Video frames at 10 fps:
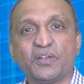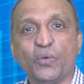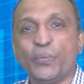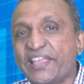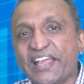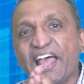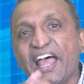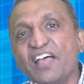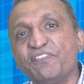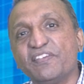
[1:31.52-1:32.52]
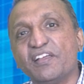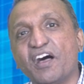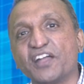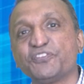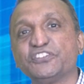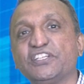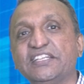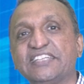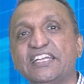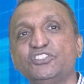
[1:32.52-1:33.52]
We can have artificial
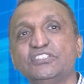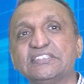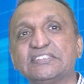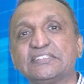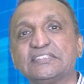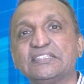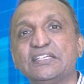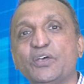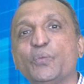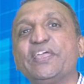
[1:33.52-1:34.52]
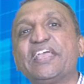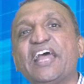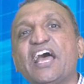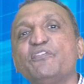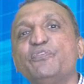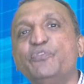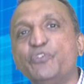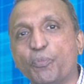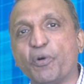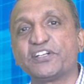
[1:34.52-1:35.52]
intelligence, we can have
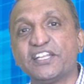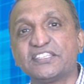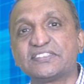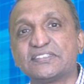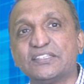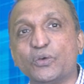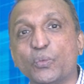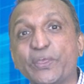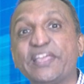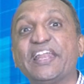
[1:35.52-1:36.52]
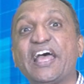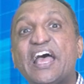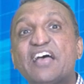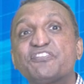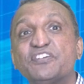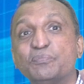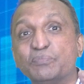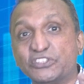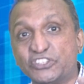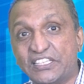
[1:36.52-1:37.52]
robotics, we can have
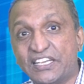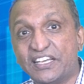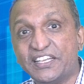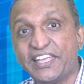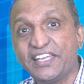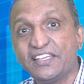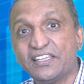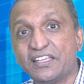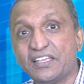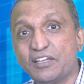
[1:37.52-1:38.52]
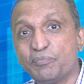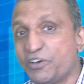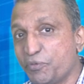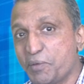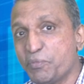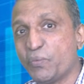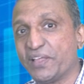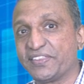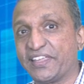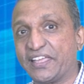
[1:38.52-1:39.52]
machine learning, but remember
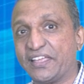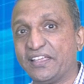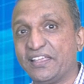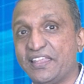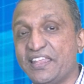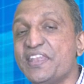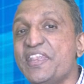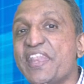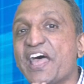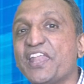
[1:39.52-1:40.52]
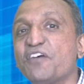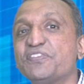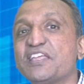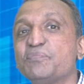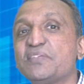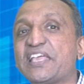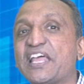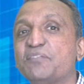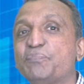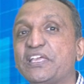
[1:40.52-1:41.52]
one thing, none of them
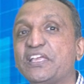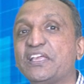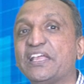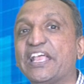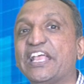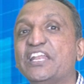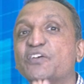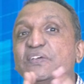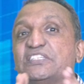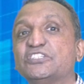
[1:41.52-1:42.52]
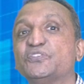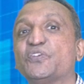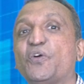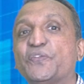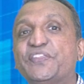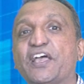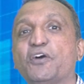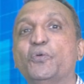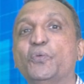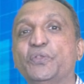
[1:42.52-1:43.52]
can be innovative on their
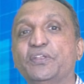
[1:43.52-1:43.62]
own.